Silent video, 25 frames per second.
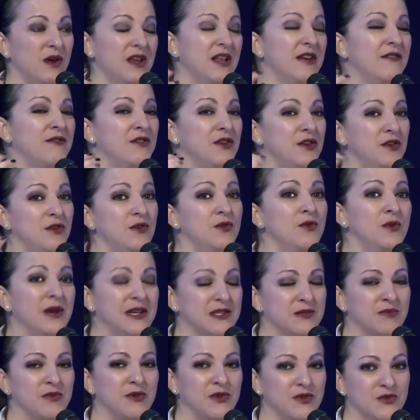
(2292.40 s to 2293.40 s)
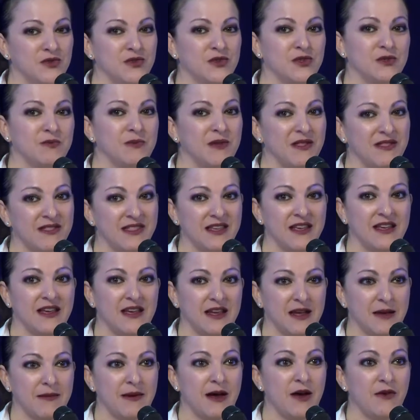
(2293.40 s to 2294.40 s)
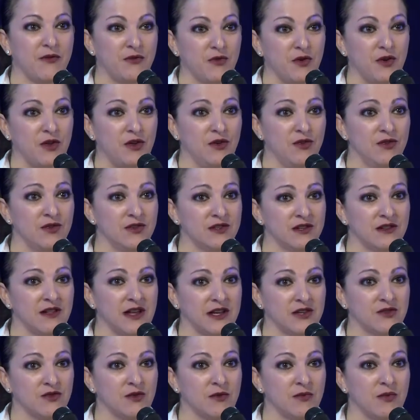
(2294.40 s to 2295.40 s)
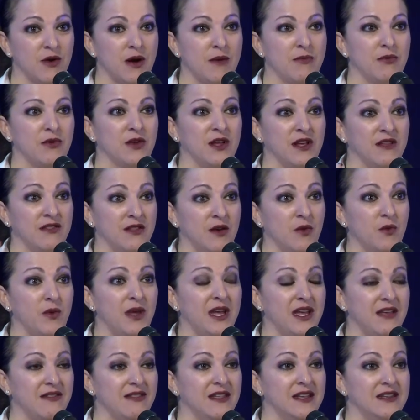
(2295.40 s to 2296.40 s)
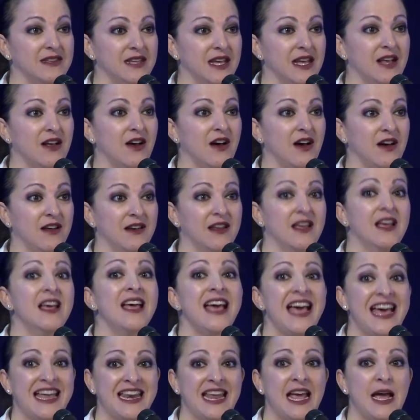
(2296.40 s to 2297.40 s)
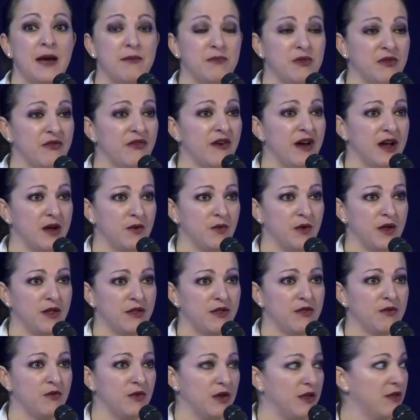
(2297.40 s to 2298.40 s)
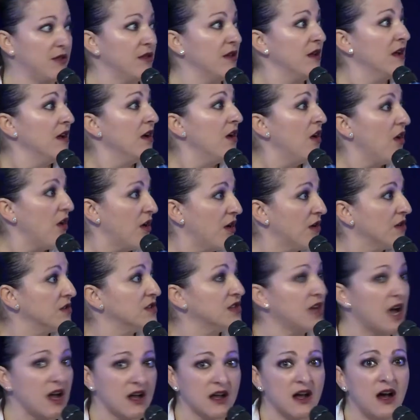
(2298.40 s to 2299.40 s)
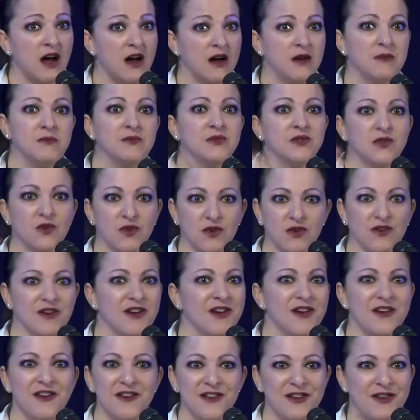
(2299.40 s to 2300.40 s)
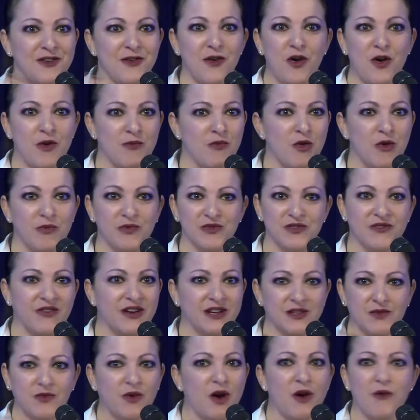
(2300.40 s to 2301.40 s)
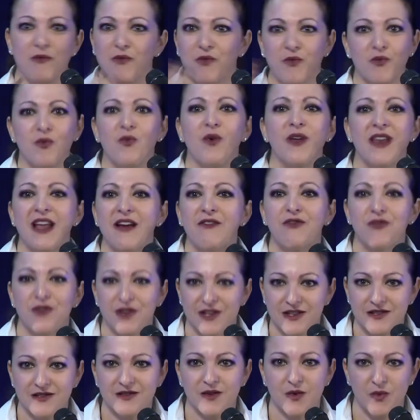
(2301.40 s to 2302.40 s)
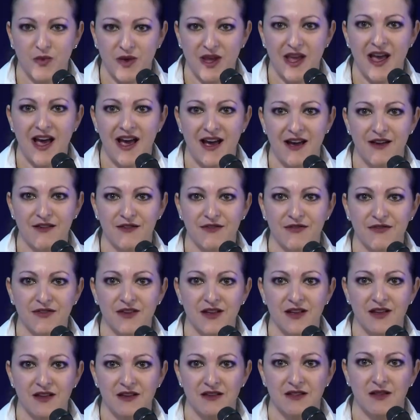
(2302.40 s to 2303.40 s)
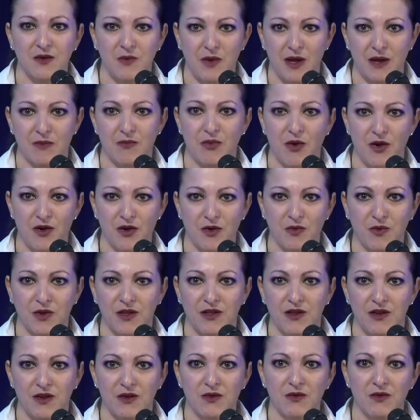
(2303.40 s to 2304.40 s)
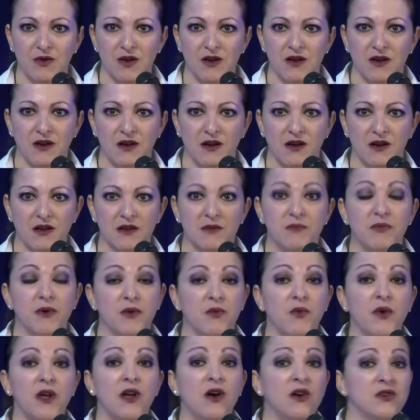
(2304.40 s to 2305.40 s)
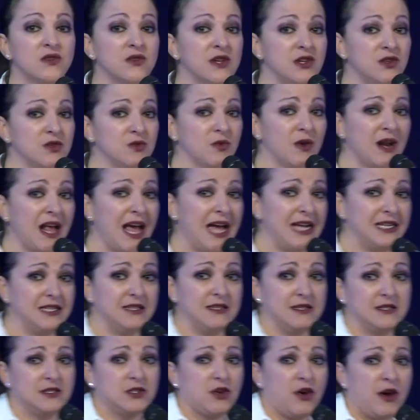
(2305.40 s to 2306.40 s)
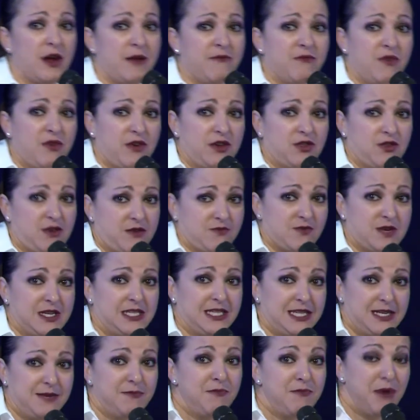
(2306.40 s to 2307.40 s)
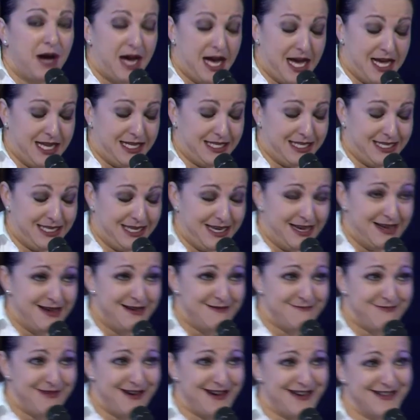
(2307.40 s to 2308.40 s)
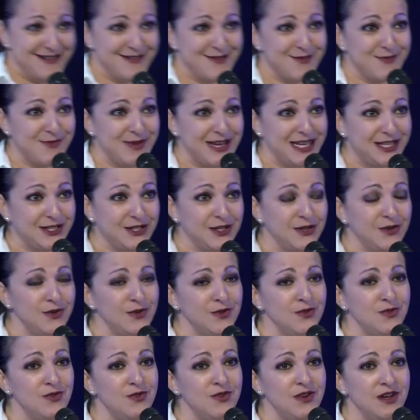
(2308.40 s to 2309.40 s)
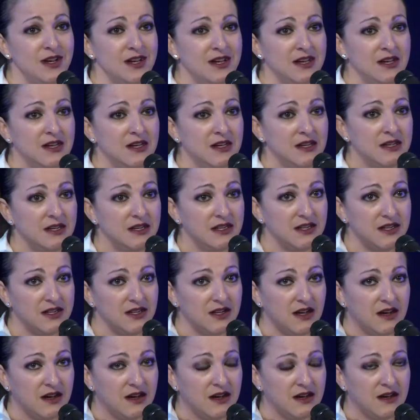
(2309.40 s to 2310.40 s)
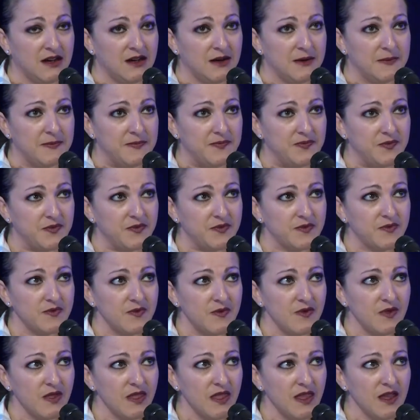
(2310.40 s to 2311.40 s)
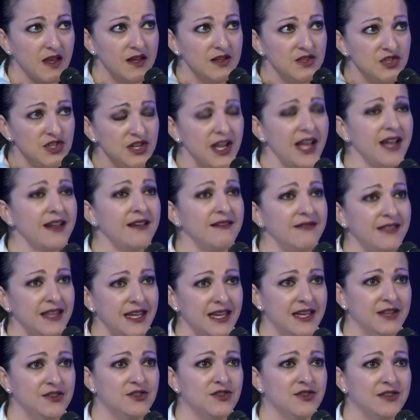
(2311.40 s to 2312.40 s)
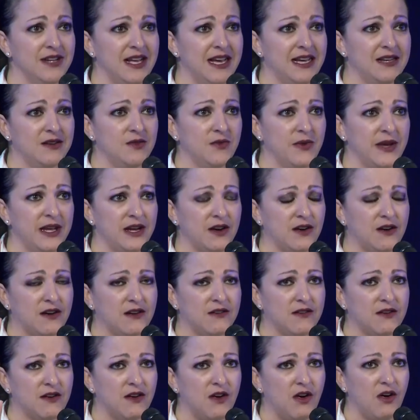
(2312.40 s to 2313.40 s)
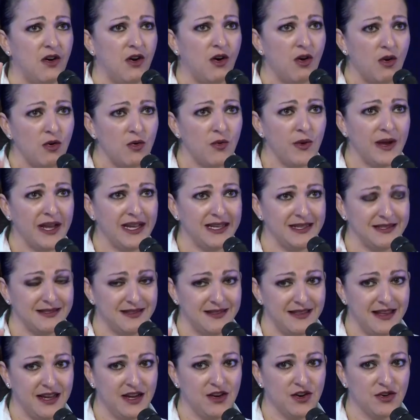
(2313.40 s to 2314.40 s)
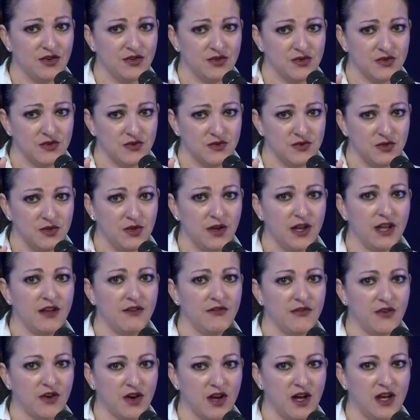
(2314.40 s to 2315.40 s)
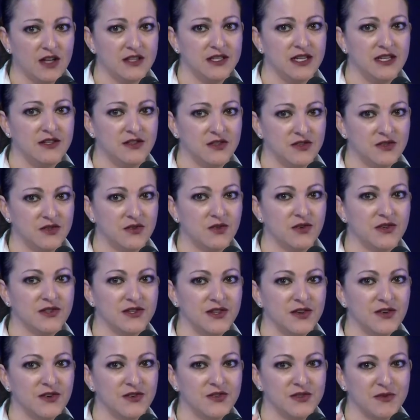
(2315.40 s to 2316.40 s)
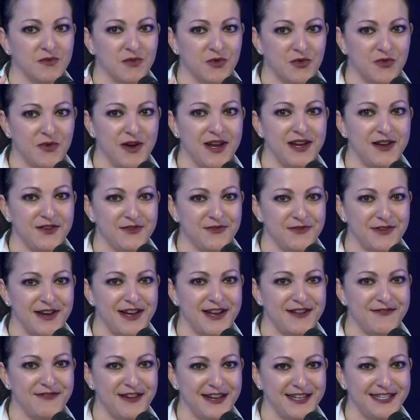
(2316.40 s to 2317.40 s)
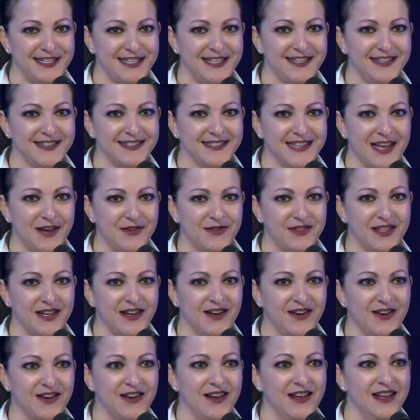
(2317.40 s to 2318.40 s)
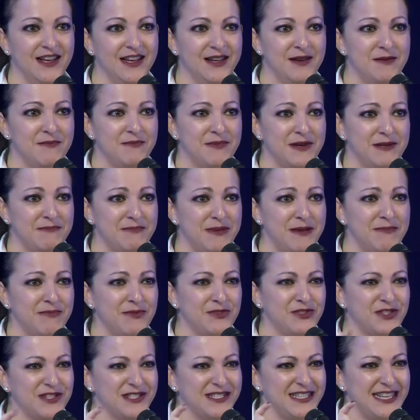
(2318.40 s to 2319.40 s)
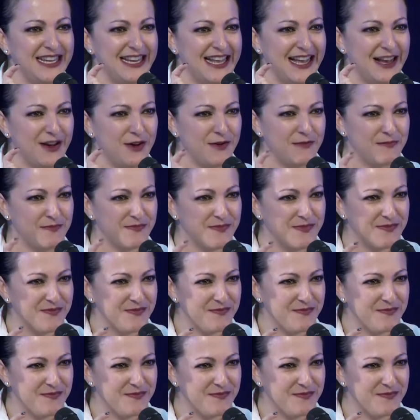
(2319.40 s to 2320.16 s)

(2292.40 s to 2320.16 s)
have you as producers been thinking about for your intellectual property that we can then take on and amplify with our .coms or, you know, our mobile devices, whatever it is that we have that we can partner with you on. But we also, I just want to add to this story, I'm very long-winded, but we do check the internet. We are always there looking for content to source. There are some great creative ideas out there, but people just need help,